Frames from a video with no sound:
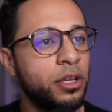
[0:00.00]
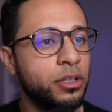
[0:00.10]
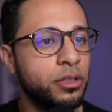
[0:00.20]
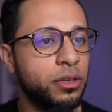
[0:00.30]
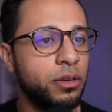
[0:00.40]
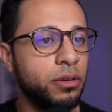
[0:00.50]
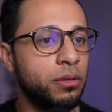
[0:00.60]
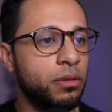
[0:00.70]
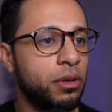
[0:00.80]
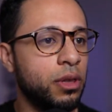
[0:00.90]
So
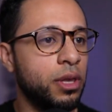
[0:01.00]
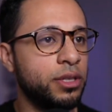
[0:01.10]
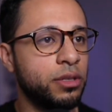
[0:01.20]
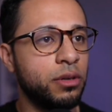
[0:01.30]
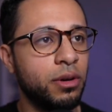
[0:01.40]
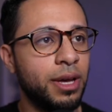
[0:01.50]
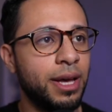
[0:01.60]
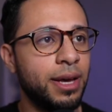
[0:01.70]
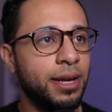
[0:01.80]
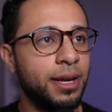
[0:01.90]
let's go
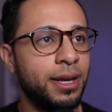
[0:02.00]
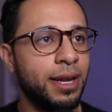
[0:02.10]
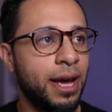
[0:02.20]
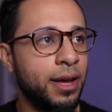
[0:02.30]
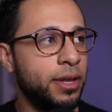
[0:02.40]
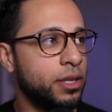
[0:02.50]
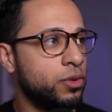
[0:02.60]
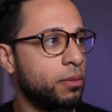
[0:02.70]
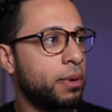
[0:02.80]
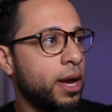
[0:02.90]
ahead and add that
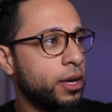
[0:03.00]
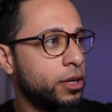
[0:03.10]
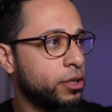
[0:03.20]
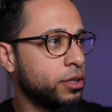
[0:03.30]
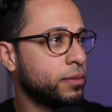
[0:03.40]
to our package.